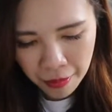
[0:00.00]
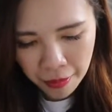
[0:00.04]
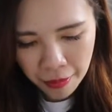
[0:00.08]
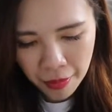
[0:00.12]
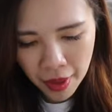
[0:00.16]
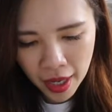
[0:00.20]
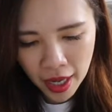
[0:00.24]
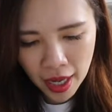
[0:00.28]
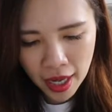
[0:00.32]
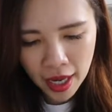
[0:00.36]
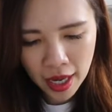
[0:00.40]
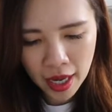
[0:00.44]

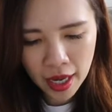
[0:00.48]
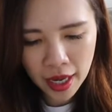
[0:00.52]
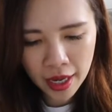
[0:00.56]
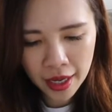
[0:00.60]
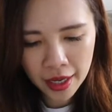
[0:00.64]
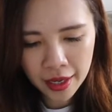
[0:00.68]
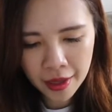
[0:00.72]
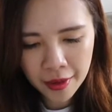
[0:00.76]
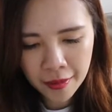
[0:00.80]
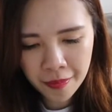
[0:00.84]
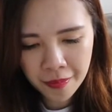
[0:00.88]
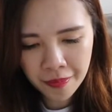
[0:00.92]

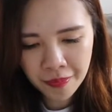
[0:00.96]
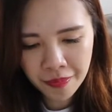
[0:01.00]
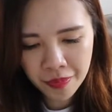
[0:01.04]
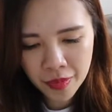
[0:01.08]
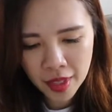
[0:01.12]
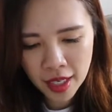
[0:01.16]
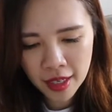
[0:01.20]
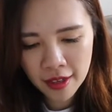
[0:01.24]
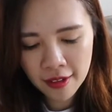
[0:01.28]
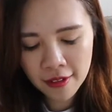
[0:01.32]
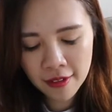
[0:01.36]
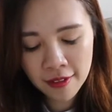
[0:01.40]
by
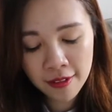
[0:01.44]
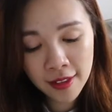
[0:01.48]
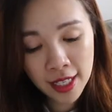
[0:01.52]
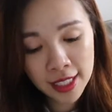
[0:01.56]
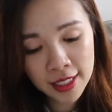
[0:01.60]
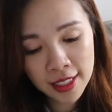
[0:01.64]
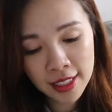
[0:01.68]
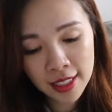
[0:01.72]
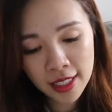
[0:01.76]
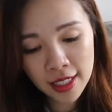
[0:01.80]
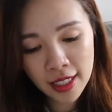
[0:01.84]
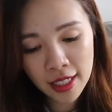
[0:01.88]

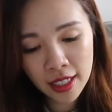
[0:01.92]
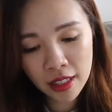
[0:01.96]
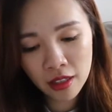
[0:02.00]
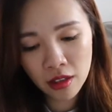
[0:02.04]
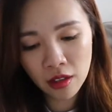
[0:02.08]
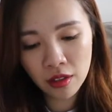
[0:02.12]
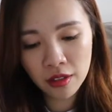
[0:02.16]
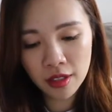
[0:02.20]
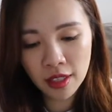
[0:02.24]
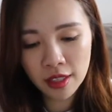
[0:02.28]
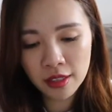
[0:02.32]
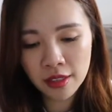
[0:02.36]
flattening it
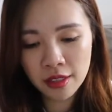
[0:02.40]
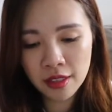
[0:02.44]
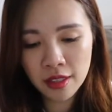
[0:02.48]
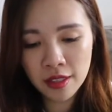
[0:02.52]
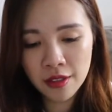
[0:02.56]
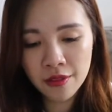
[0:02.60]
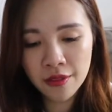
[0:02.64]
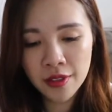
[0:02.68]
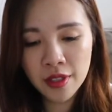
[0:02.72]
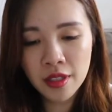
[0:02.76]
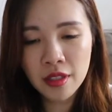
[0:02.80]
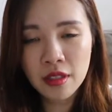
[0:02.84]
on that
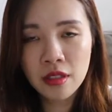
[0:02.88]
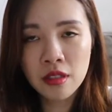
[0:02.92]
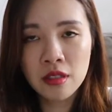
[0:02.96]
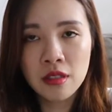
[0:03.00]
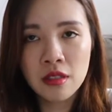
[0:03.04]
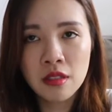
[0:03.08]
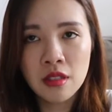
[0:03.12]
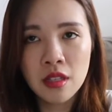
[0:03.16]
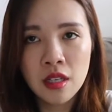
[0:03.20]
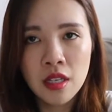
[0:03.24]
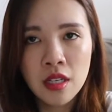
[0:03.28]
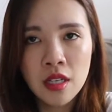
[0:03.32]

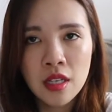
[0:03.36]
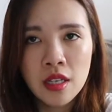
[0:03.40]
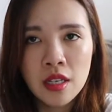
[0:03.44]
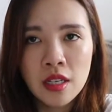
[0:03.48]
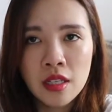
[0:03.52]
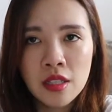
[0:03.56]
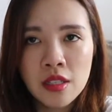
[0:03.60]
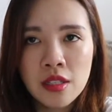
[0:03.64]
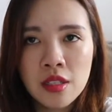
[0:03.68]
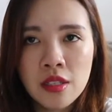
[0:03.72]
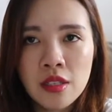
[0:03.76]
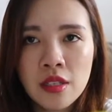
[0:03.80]
surface,
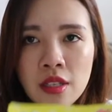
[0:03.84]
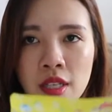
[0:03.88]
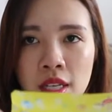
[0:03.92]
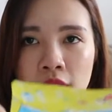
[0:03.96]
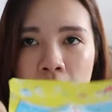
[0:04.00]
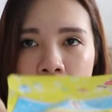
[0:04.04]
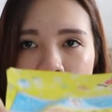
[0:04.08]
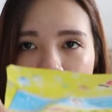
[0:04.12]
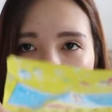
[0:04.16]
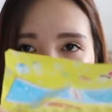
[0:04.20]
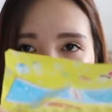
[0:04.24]
so you get